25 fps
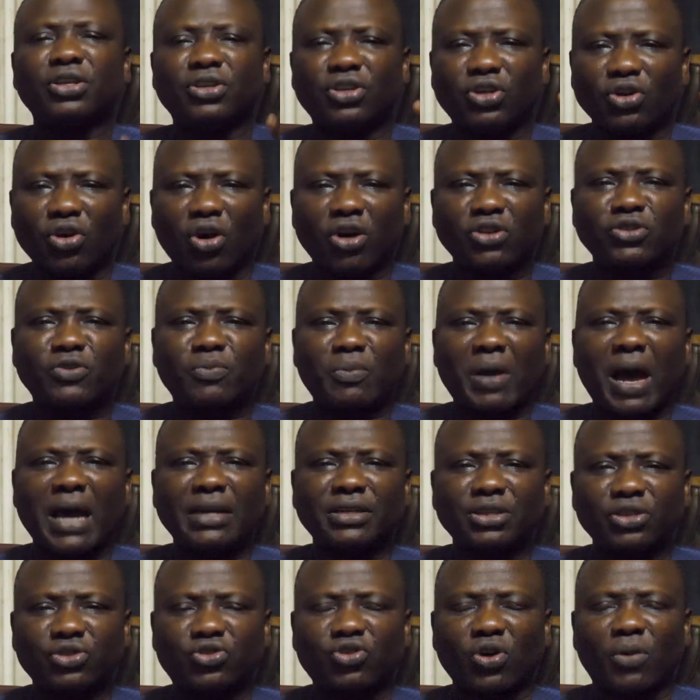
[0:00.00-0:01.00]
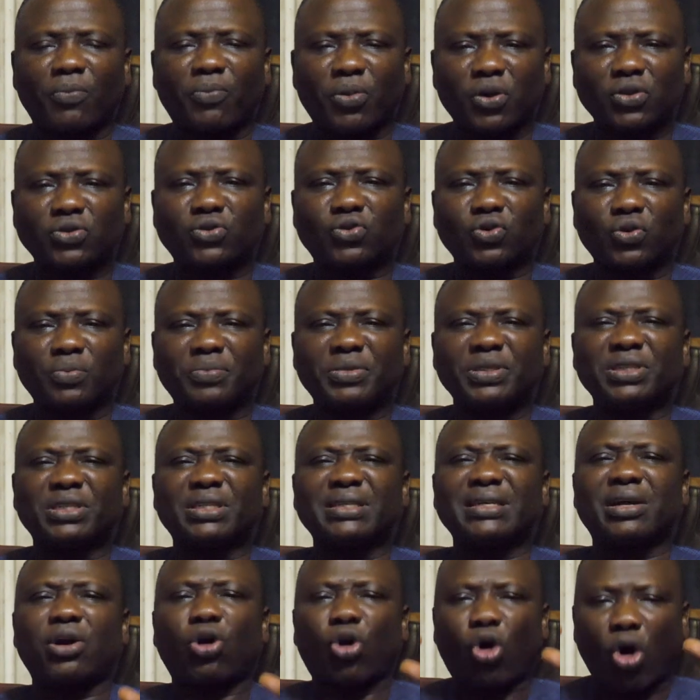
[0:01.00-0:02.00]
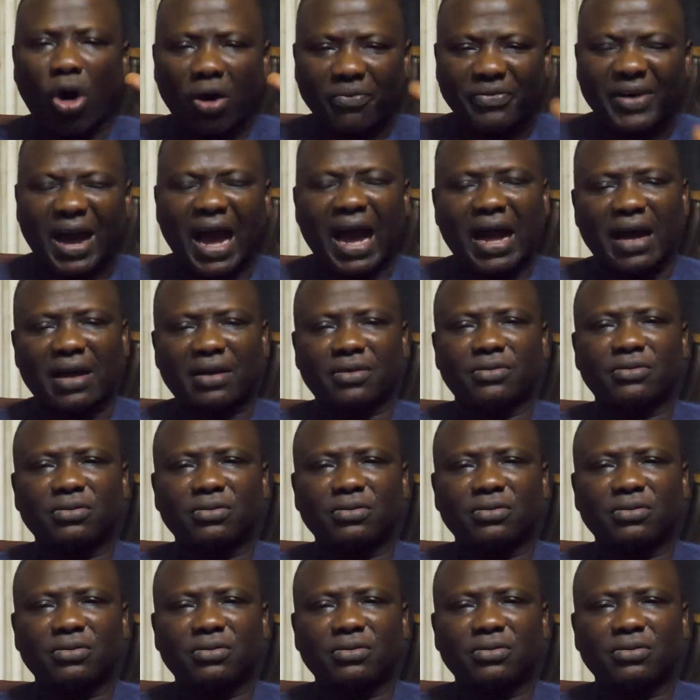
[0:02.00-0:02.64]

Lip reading: the husband is supposed to be the cover